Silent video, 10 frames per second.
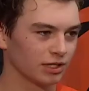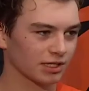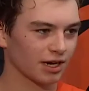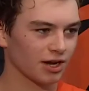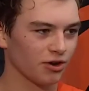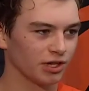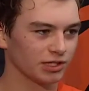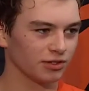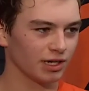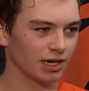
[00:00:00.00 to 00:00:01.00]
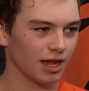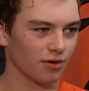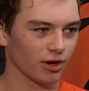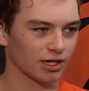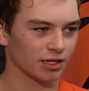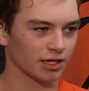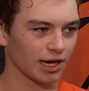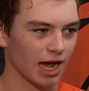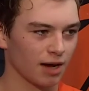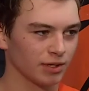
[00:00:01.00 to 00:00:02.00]
We just got to go into it and work on
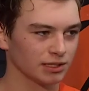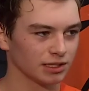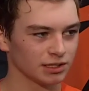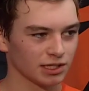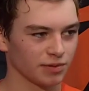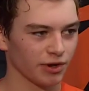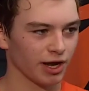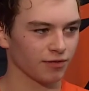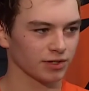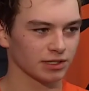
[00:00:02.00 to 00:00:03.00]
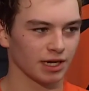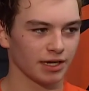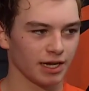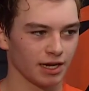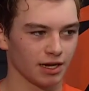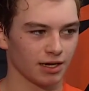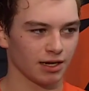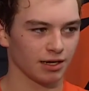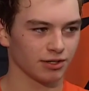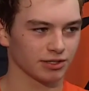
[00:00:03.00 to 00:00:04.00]
good habits and just be ready for Sunday.
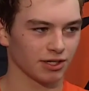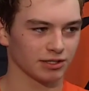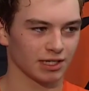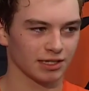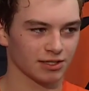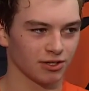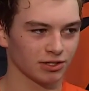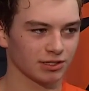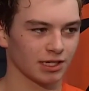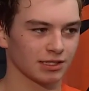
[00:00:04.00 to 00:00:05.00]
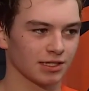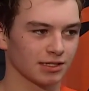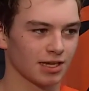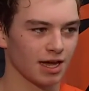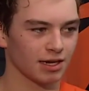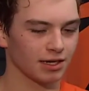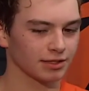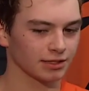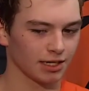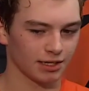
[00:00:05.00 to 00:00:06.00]
Uh, I know Southside's close to us in the
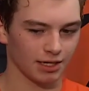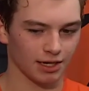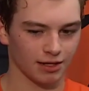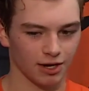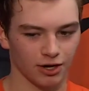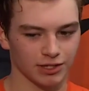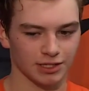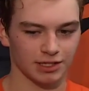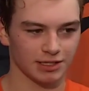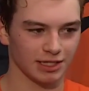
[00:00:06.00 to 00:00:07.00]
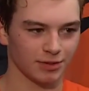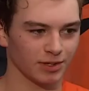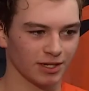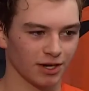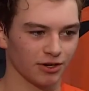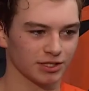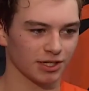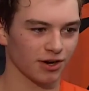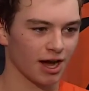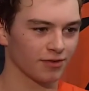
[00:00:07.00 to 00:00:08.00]
standings, and uh, they're always a good team and they're always
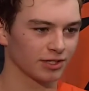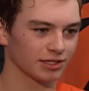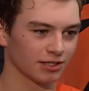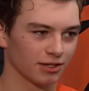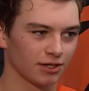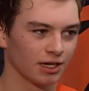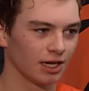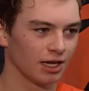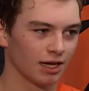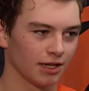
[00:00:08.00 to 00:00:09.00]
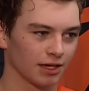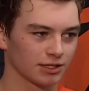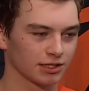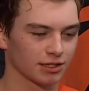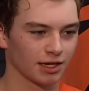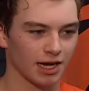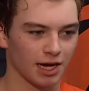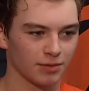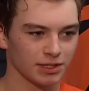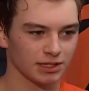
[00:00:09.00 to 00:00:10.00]
our rival, so I think just good
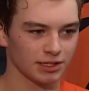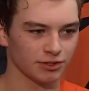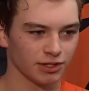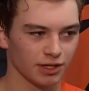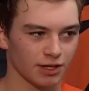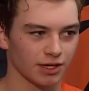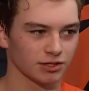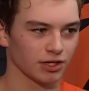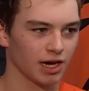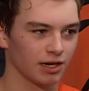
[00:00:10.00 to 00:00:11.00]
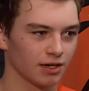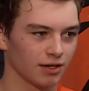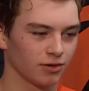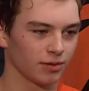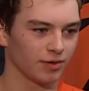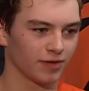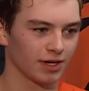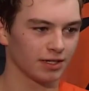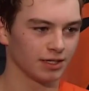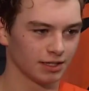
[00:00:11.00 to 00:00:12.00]
habits and doing the things right uh, will be
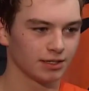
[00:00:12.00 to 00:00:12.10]
fine.